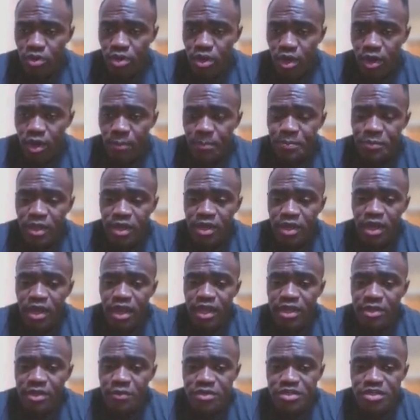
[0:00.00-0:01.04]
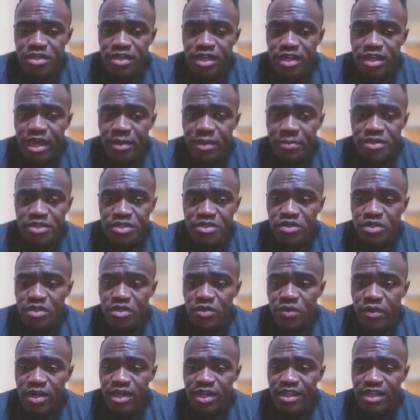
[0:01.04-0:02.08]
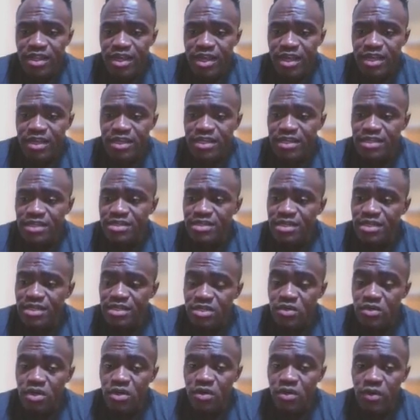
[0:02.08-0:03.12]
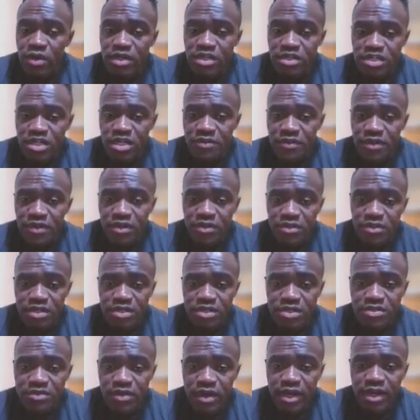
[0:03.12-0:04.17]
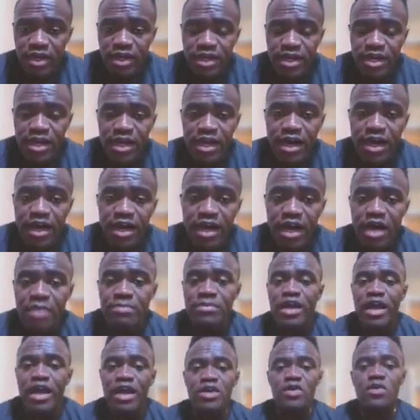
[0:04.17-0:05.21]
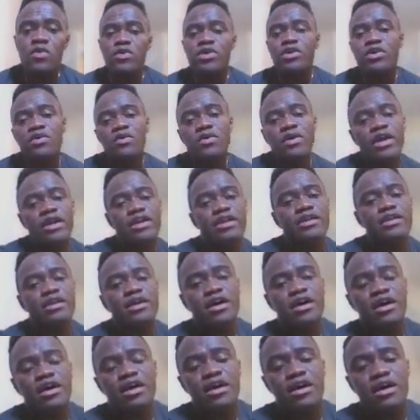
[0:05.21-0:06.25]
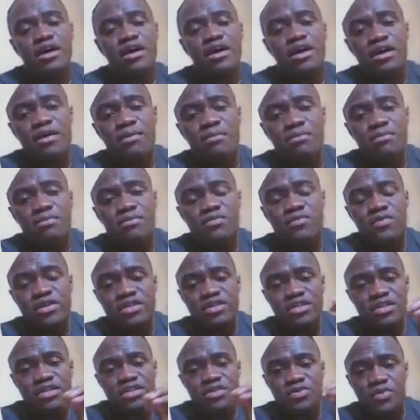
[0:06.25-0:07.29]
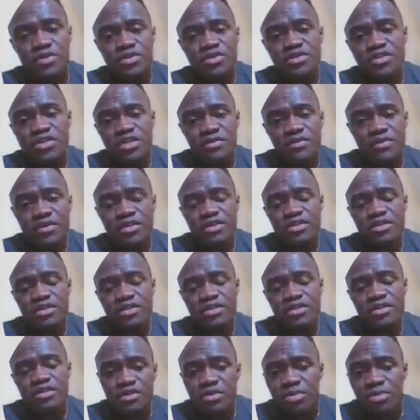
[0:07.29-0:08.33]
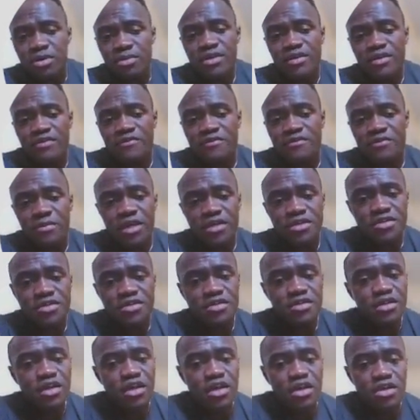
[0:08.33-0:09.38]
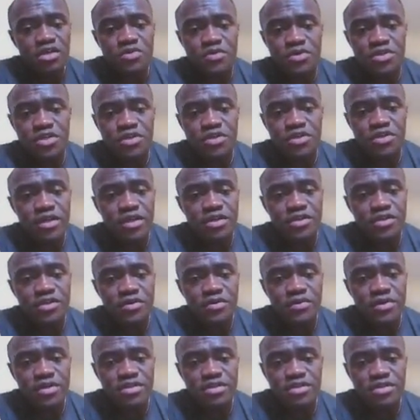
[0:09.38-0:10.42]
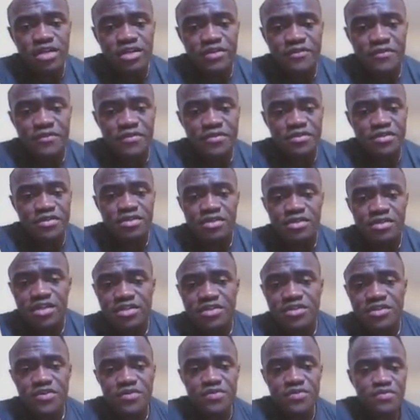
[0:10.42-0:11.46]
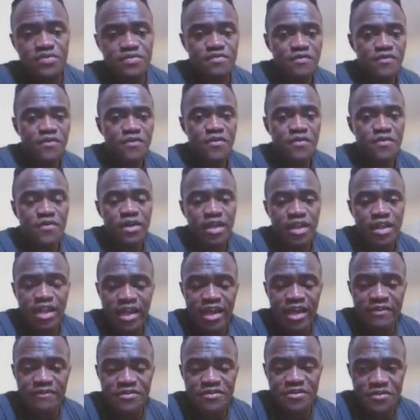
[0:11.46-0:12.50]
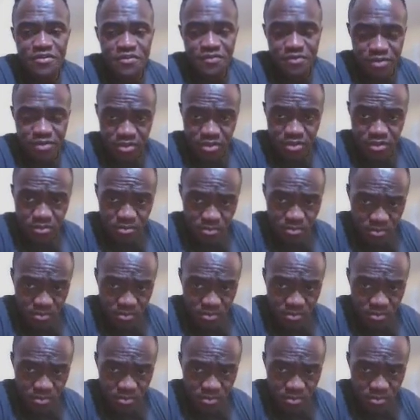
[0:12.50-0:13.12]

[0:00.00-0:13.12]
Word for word: Okay. And then what's going to happen is you're going to go ahead and click get leads, and then it's going to go ahead and generate your leads, right? Uh, I'm not going to go ahead and um, once you once you generate your leads, these are all public information. So what you go ahead and do is like, for instance, let's use view a life insurance